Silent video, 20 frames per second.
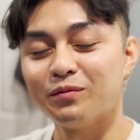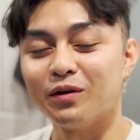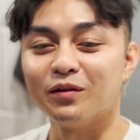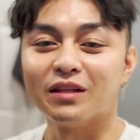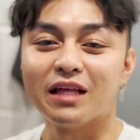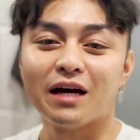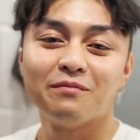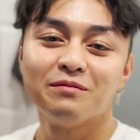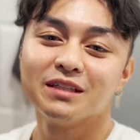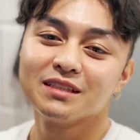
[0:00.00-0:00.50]
But
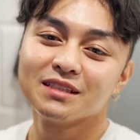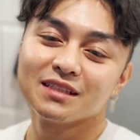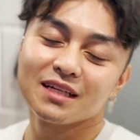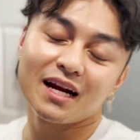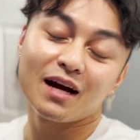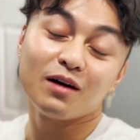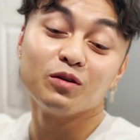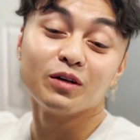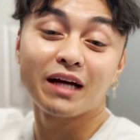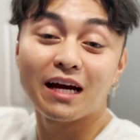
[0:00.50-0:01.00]
with that being
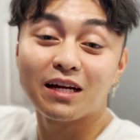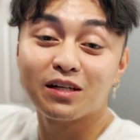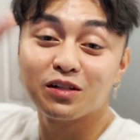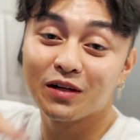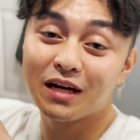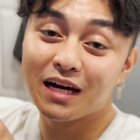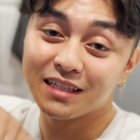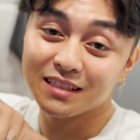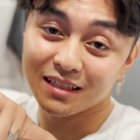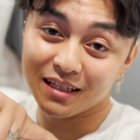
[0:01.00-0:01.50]
said, I will catch you
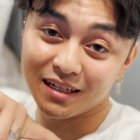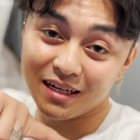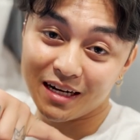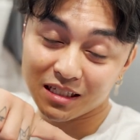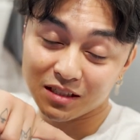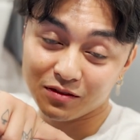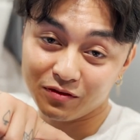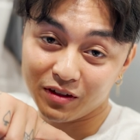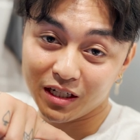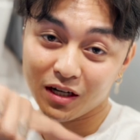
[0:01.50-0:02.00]
guys in the
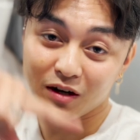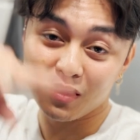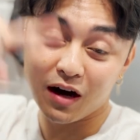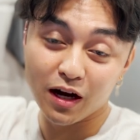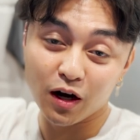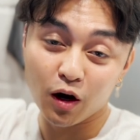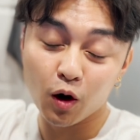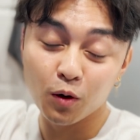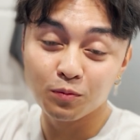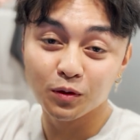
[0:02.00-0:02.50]
next video.
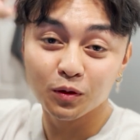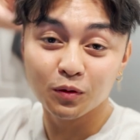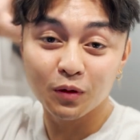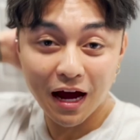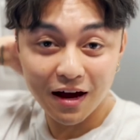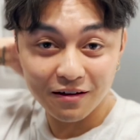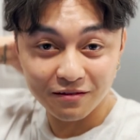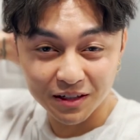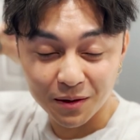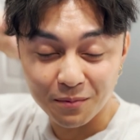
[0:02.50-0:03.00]
I hope you
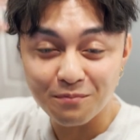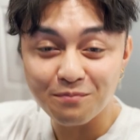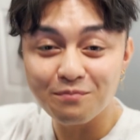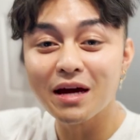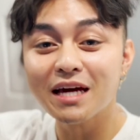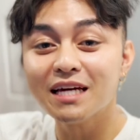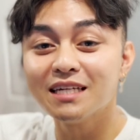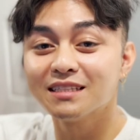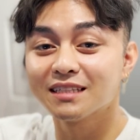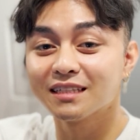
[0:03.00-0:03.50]
have an
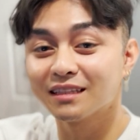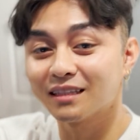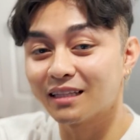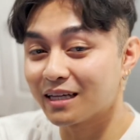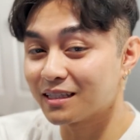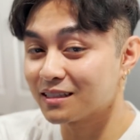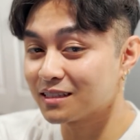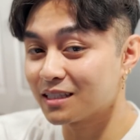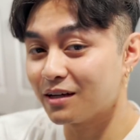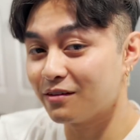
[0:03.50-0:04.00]
amazing
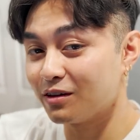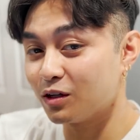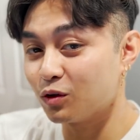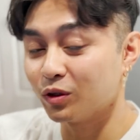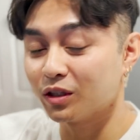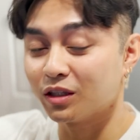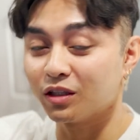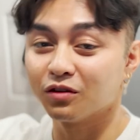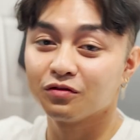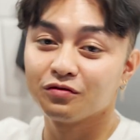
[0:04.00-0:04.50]
Thanksgiving
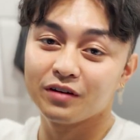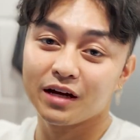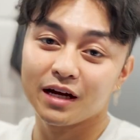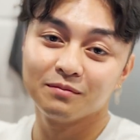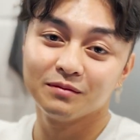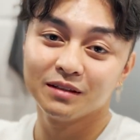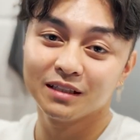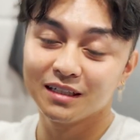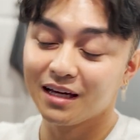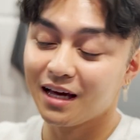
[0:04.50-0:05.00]
with your
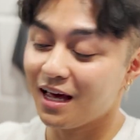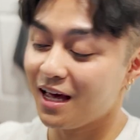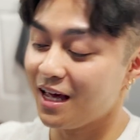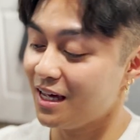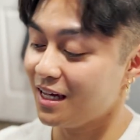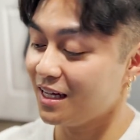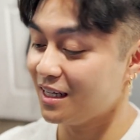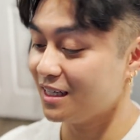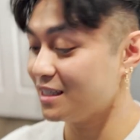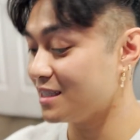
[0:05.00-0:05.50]
family,
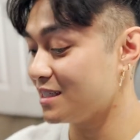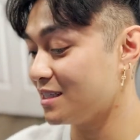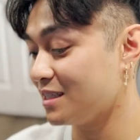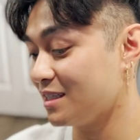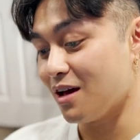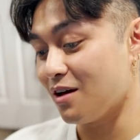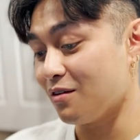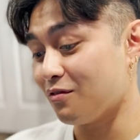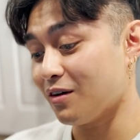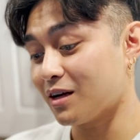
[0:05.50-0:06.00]
and
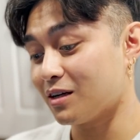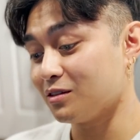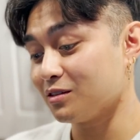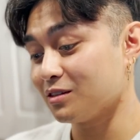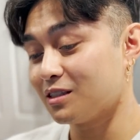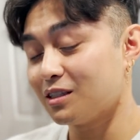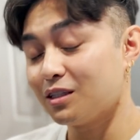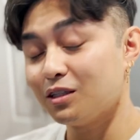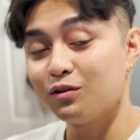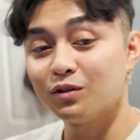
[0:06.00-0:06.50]
if I don't
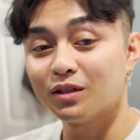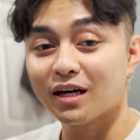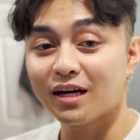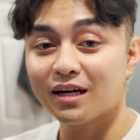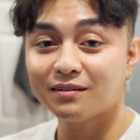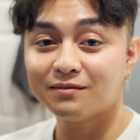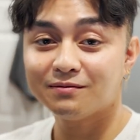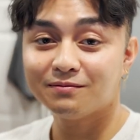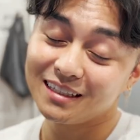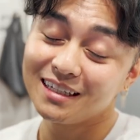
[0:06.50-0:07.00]
see you
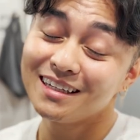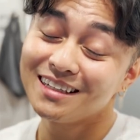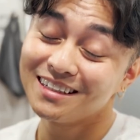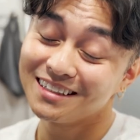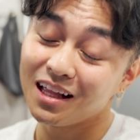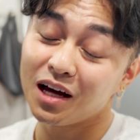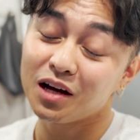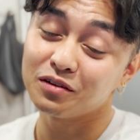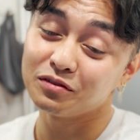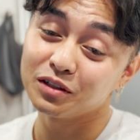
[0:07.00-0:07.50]
then, eat a
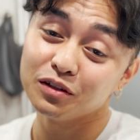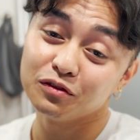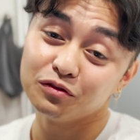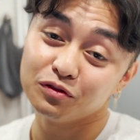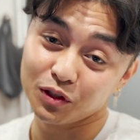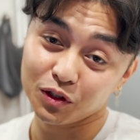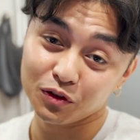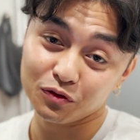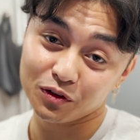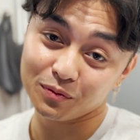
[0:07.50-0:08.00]
lot of good
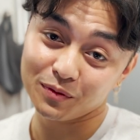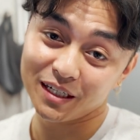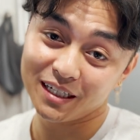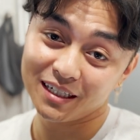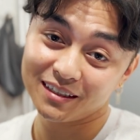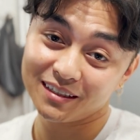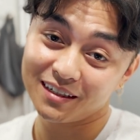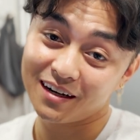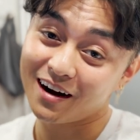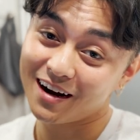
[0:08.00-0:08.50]
food for me, all